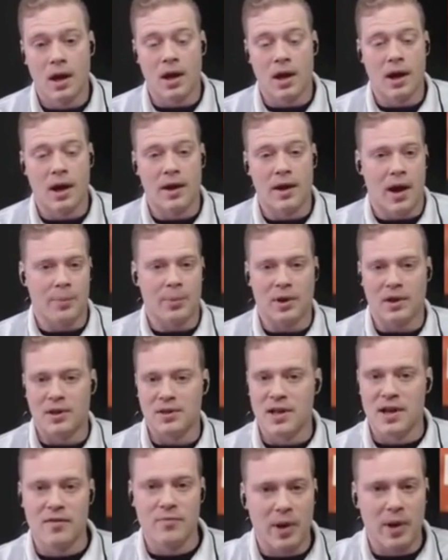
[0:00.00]
Not because
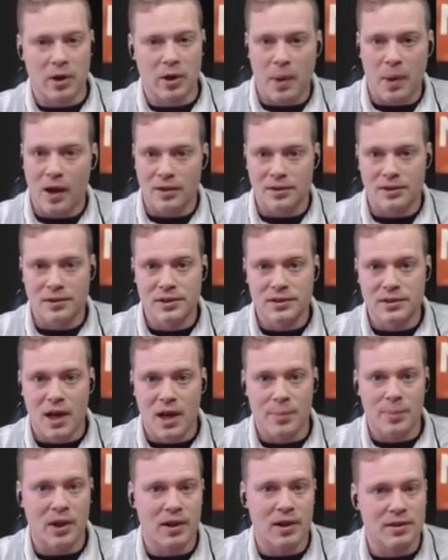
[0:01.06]
they have better policies,
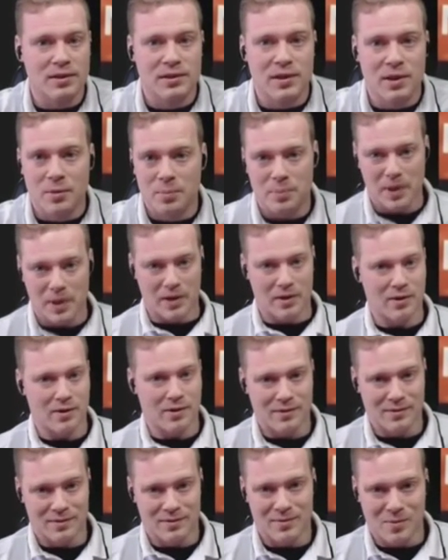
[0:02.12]
not because they're better
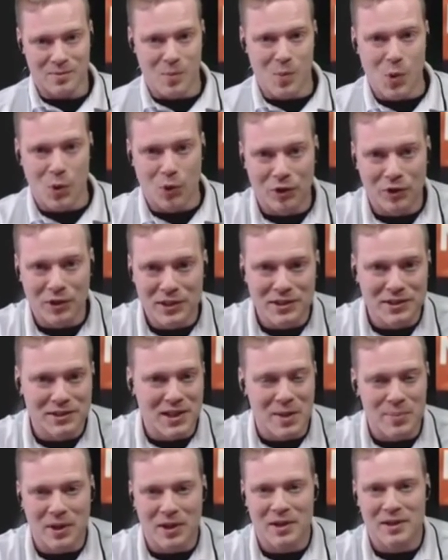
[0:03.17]
moralists,
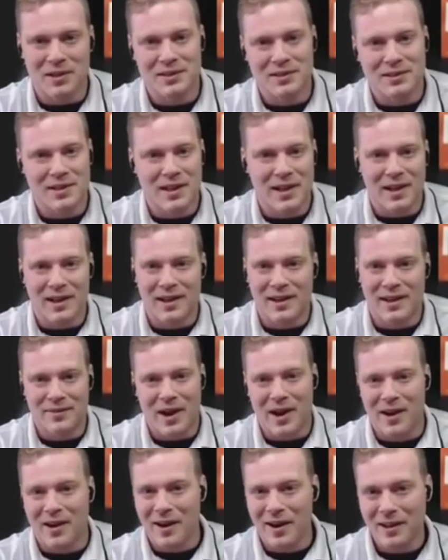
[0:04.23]
not because they have
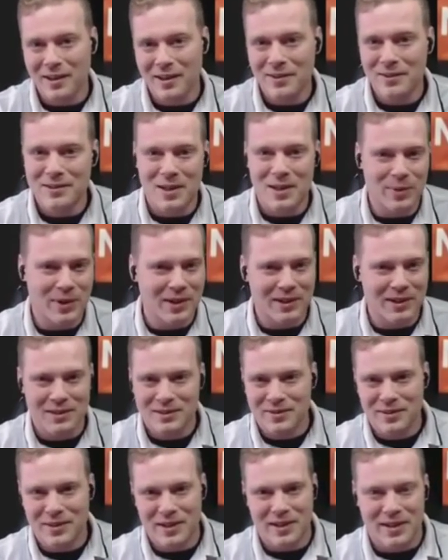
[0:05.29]
higher IQs, not because
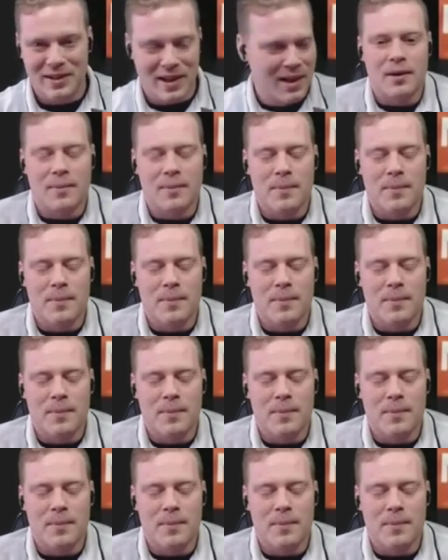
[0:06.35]
of any of that.